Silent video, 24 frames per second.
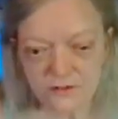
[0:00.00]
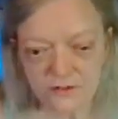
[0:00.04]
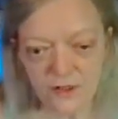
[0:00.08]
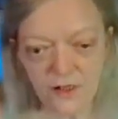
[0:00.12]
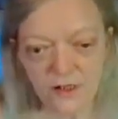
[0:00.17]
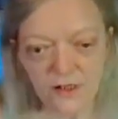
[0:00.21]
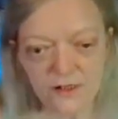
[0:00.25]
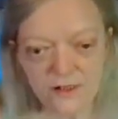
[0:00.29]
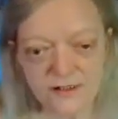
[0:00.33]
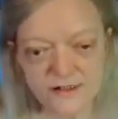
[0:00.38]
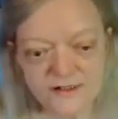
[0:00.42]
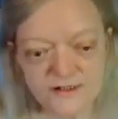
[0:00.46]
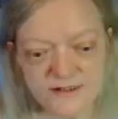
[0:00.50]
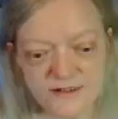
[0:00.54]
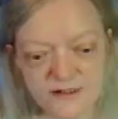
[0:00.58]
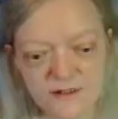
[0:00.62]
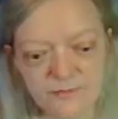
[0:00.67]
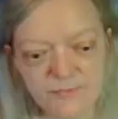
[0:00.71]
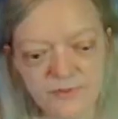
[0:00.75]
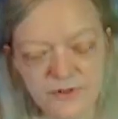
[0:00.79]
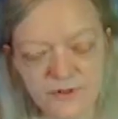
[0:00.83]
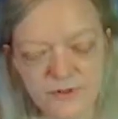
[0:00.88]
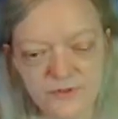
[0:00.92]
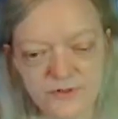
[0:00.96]
Dawn is an
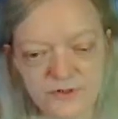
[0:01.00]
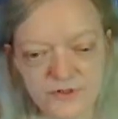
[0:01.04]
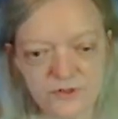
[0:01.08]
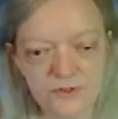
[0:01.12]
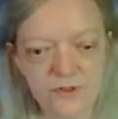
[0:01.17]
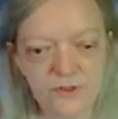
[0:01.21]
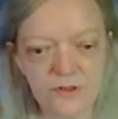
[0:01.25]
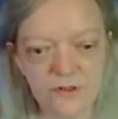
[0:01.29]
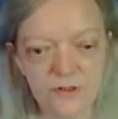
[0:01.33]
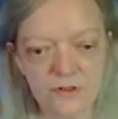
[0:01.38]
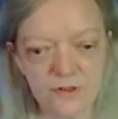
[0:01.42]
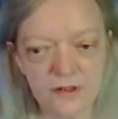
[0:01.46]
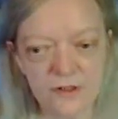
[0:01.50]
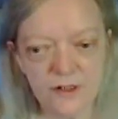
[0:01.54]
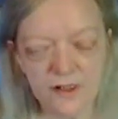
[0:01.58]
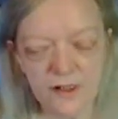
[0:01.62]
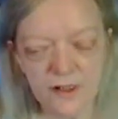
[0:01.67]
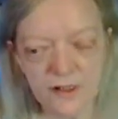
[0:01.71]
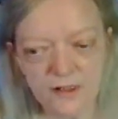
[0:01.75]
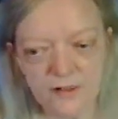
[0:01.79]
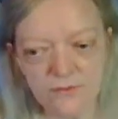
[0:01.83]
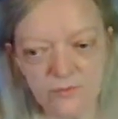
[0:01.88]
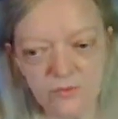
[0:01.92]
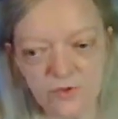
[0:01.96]
abuser,
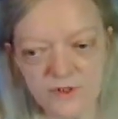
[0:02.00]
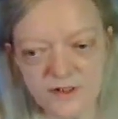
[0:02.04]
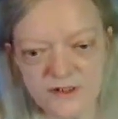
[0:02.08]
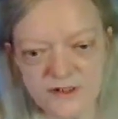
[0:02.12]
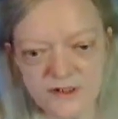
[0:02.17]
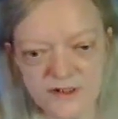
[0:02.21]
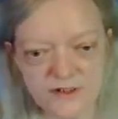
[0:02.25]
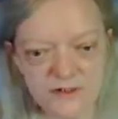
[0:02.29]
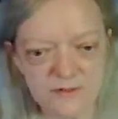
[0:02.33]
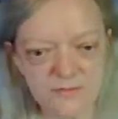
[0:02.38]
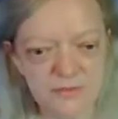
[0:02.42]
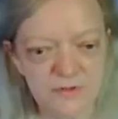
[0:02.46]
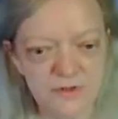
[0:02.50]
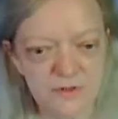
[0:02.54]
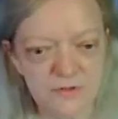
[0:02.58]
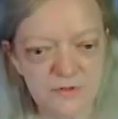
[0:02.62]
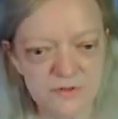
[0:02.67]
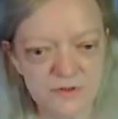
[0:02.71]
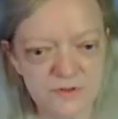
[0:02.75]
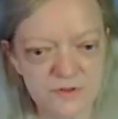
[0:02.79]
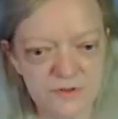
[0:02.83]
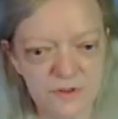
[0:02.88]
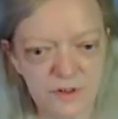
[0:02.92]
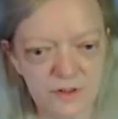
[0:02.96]
and once an
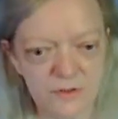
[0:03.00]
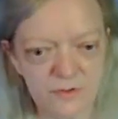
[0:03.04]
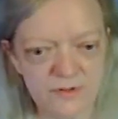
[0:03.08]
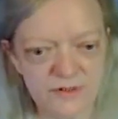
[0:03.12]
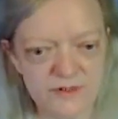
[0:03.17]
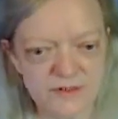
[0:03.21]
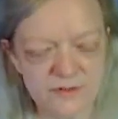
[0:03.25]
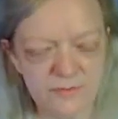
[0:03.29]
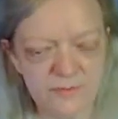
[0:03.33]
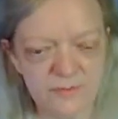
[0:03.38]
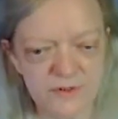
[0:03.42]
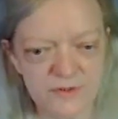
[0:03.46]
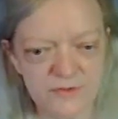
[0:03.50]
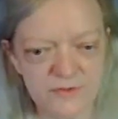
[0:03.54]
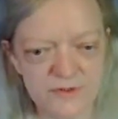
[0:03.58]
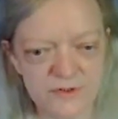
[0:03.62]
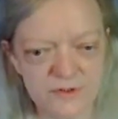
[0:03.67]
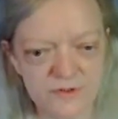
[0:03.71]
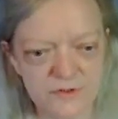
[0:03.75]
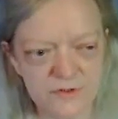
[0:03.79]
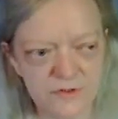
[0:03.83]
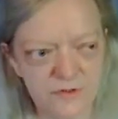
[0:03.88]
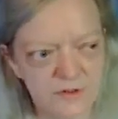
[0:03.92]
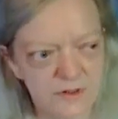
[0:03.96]
abuser, always
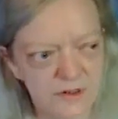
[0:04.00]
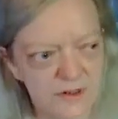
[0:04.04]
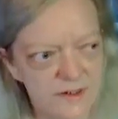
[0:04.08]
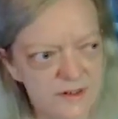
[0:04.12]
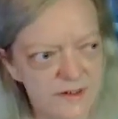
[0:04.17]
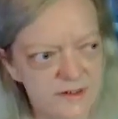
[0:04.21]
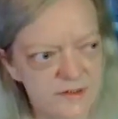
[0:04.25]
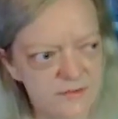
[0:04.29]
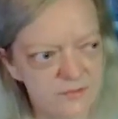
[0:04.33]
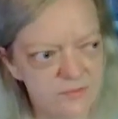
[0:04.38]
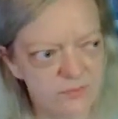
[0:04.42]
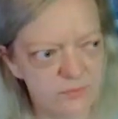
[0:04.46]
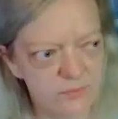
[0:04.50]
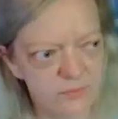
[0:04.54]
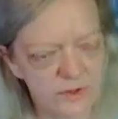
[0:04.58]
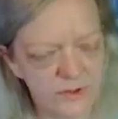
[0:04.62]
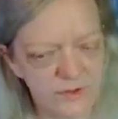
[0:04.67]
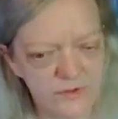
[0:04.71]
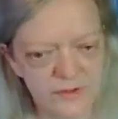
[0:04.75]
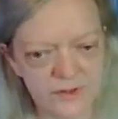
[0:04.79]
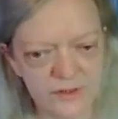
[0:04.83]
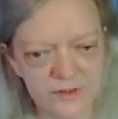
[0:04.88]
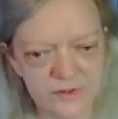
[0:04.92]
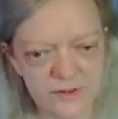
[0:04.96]
abuser, is
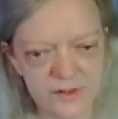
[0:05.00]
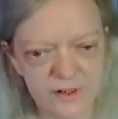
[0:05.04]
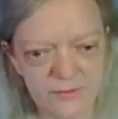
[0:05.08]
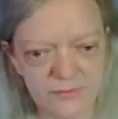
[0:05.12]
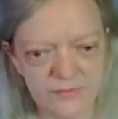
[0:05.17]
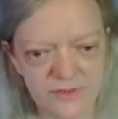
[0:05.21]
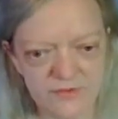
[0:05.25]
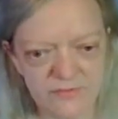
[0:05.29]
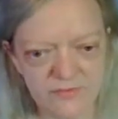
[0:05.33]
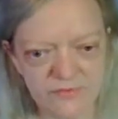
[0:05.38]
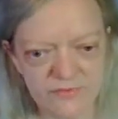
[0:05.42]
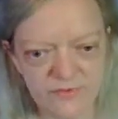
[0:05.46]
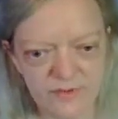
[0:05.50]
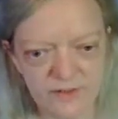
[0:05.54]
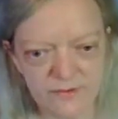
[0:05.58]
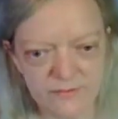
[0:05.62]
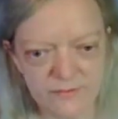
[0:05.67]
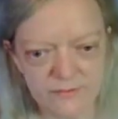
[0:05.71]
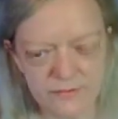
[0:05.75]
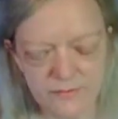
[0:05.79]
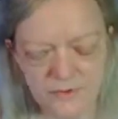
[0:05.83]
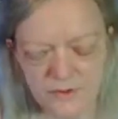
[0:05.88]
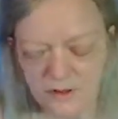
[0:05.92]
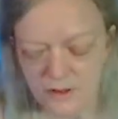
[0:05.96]
where they're coming
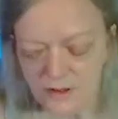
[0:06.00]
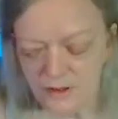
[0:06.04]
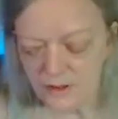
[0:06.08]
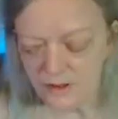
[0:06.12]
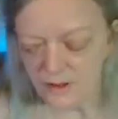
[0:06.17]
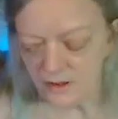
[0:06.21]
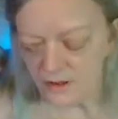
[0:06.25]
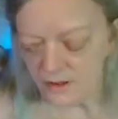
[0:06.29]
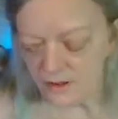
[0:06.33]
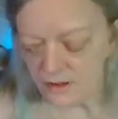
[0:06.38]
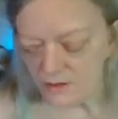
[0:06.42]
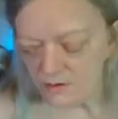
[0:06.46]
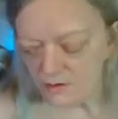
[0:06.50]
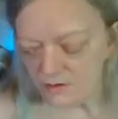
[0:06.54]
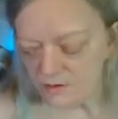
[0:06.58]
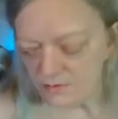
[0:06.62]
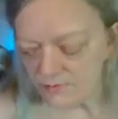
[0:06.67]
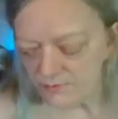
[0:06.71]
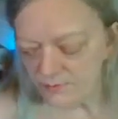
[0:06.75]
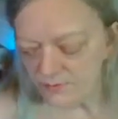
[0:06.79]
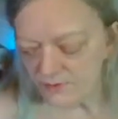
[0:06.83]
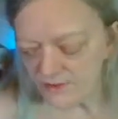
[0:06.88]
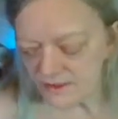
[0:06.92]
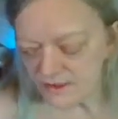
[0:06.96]
from.
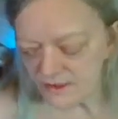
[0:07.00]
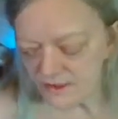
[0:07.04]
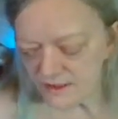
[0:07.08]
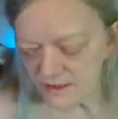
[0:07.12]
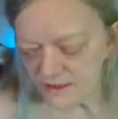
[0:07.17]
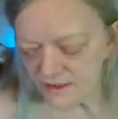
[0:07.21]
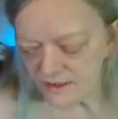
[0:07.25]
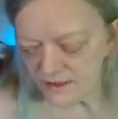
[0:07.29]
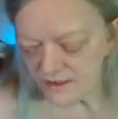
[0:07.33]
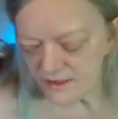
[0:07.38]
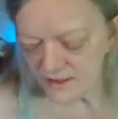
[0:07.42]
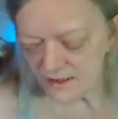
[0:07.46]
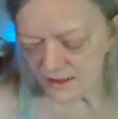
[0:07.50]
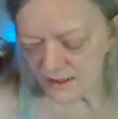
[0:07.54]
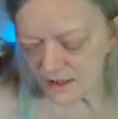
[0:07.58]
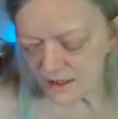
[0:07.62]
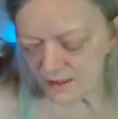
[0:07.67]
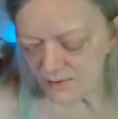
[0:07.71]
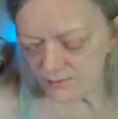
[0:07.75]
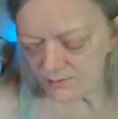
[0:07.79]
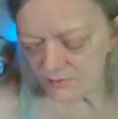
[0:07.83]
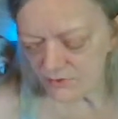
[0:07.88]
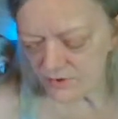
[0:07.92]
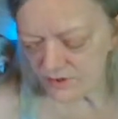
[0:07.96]
But the thing that
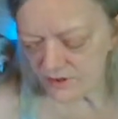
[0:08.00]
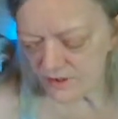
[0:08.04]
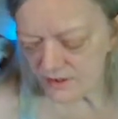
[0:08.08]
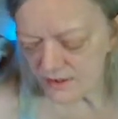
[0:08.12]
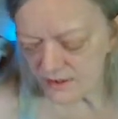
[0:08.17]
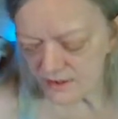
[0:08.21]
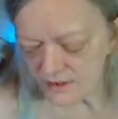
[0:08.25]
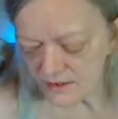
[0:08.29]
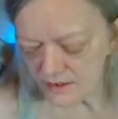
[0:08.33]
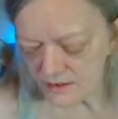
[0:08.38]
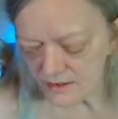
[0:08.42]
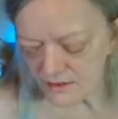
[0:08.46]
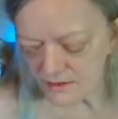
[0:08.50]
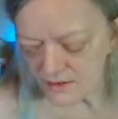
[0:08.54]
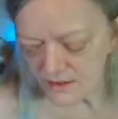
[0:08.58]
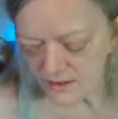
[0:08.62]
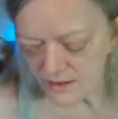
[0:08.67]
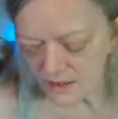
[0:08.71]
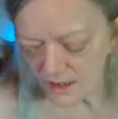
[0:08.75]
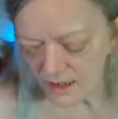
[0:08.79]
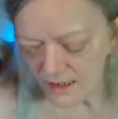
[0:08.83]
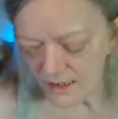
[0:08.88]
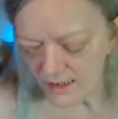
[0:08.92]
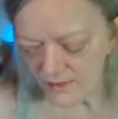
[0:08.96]

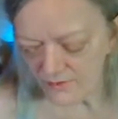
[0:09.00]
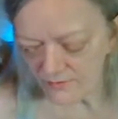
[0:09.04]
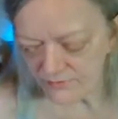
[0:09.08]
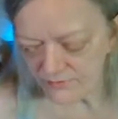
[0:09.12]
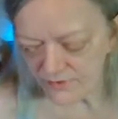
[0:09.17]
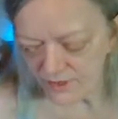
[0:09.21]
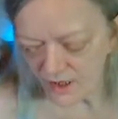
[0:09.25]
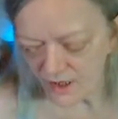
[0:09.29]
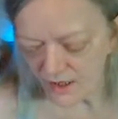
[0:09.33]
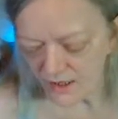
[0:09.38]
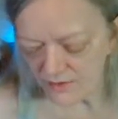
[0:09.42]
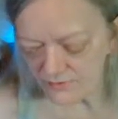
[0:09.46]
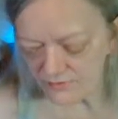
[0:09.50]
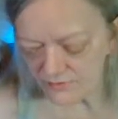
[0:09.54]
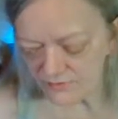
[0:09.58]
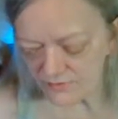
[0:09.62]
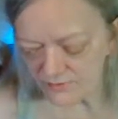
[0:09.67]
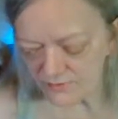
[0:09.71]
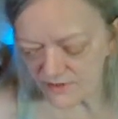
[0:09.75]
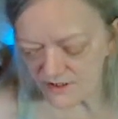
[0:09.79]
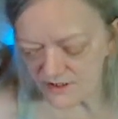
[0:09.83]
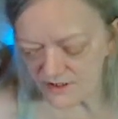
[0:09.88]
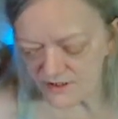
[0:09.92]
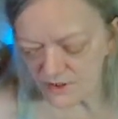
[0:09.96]
I have gotten
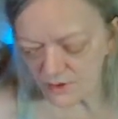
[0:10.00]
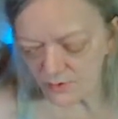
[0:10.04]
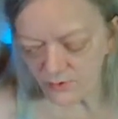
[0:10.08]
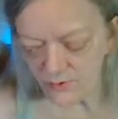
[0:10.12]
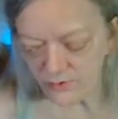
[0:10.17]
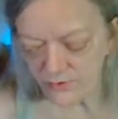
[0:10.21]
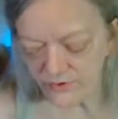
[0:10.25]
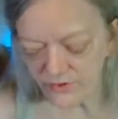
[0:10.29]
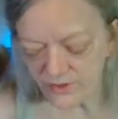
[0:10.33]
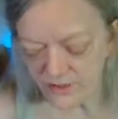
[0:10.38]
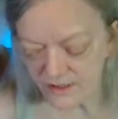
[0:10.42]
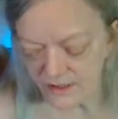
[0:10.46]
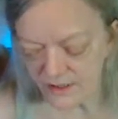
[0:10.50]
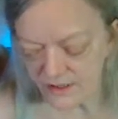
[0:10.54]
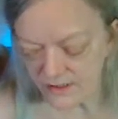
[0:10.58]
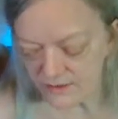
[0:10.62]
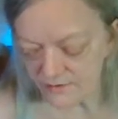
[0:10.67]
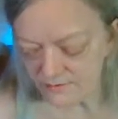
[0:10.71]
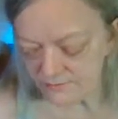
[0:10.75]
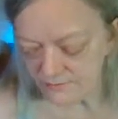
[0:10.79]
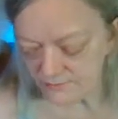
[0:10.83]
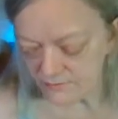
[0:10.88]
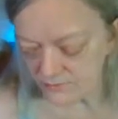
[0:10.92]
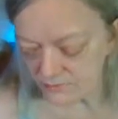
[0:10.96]
from this whole
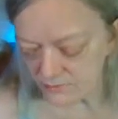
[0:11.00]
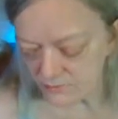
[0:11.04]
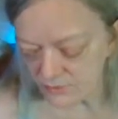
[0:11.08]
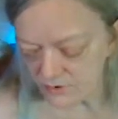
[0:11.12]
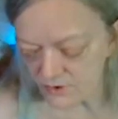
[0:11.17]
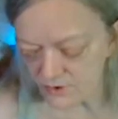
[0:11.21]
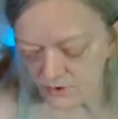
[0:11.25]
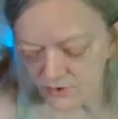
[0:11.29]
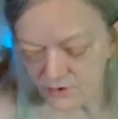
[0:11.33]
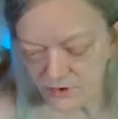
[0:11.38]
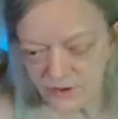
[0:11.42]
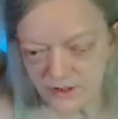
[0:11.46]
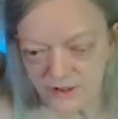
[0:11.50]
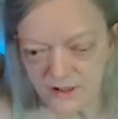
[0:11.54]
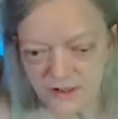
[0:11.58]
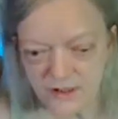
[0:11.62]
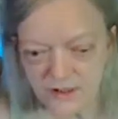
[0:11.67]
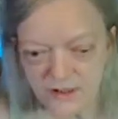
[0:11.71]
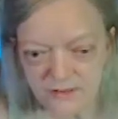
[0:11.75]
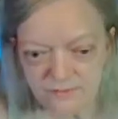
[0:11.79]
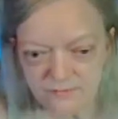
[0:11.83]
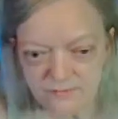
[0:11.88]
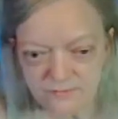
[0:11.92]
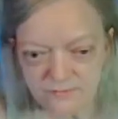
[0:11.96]
thing, when you look
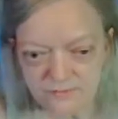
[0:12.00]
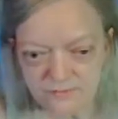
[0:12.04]
at